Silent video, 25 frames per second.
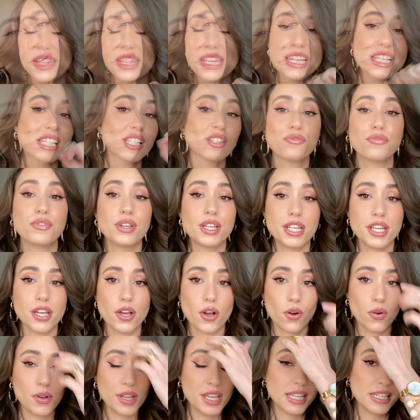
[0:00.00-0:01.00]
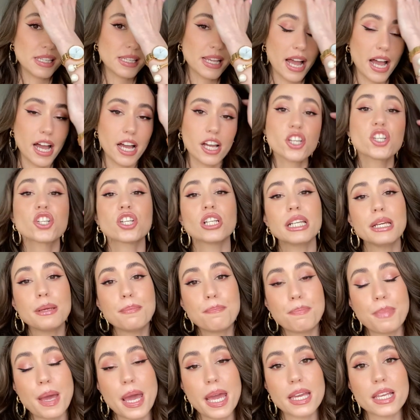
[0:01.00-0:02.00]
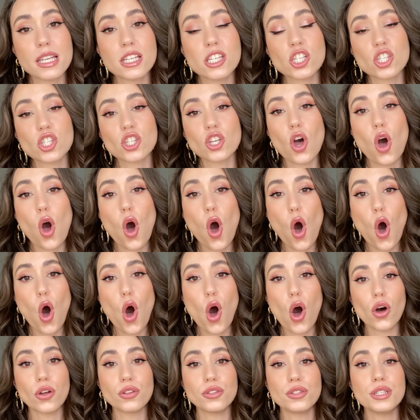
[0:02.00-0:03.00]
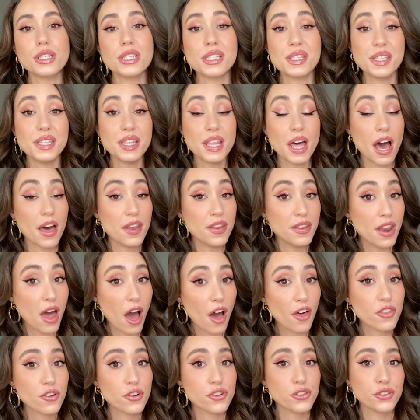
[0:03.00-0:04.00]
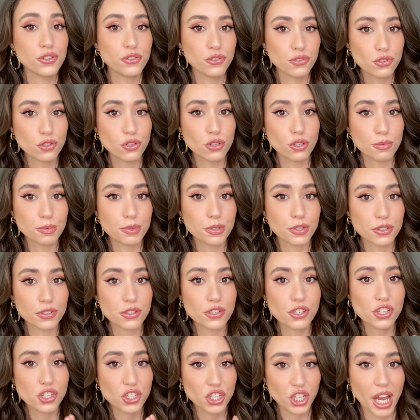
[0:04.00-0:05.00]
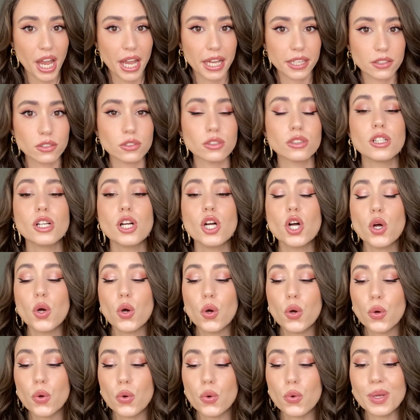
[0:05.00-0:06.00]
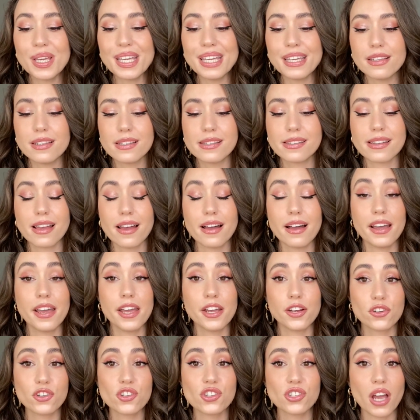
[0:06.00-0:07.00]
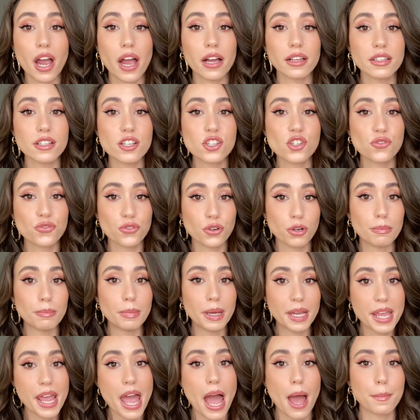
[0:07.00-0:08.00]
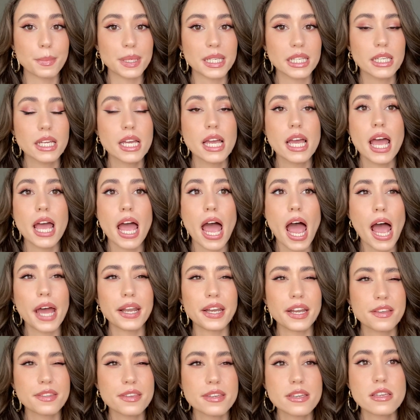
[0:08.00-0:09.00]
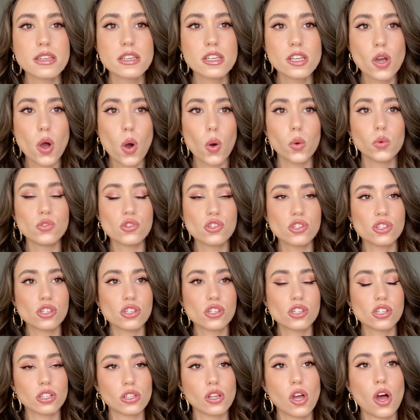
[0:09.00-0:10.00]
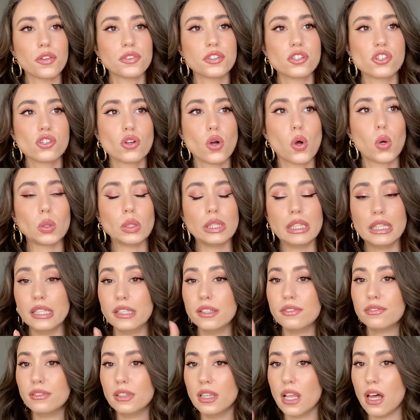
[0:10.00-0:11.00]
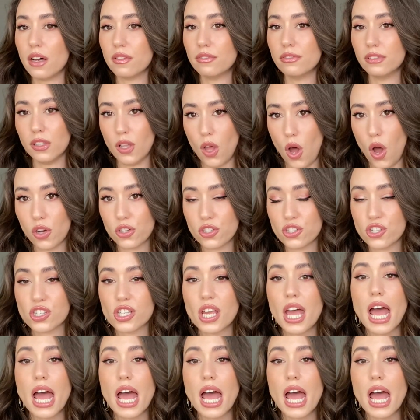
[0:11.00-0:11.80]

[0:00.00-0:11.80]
This video is actually based on another YouTuber's channel who is a hairstylist from Miami, and I think he owns the salon. It's called Live Love Locks.